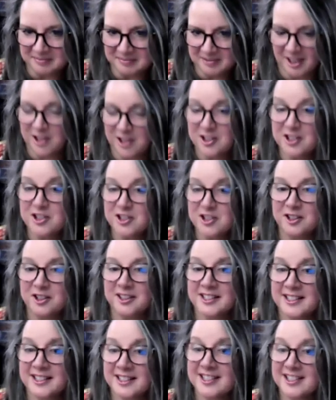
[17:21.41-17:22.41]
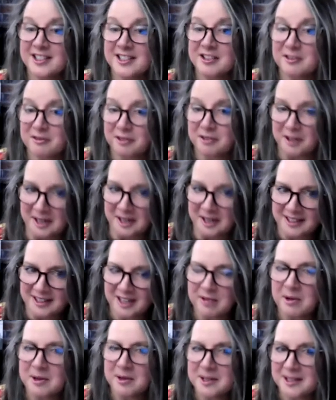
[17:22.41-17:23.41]
our digital assistant friend. I
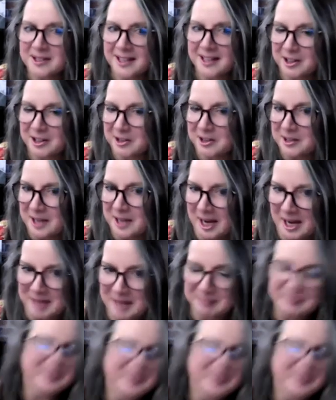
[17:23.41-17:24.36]
won't say her name.